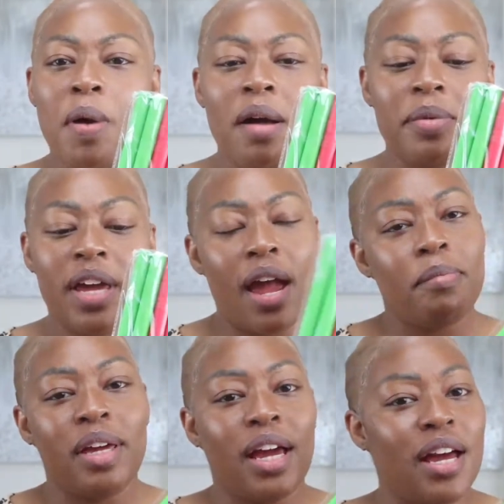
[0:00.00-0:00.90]
probably
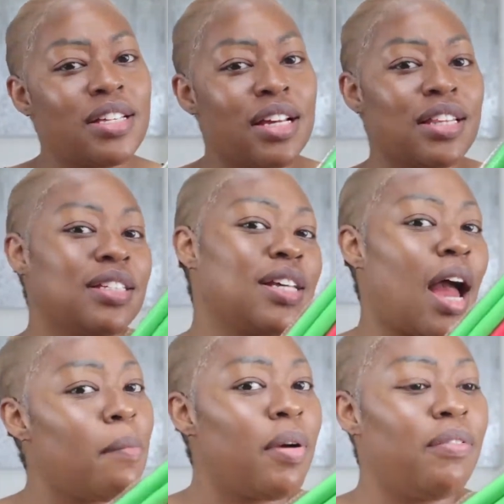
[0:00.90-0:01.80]
came because of the
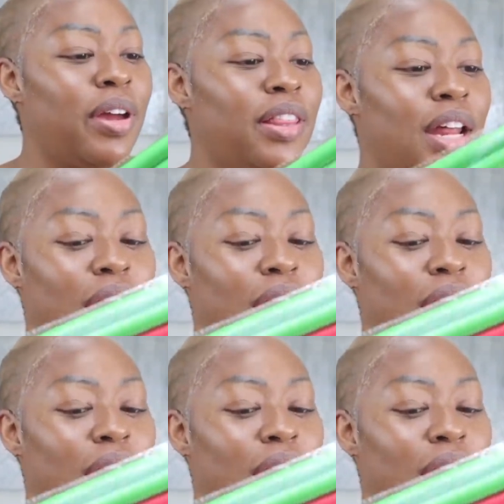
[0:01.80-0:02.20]
type of wig that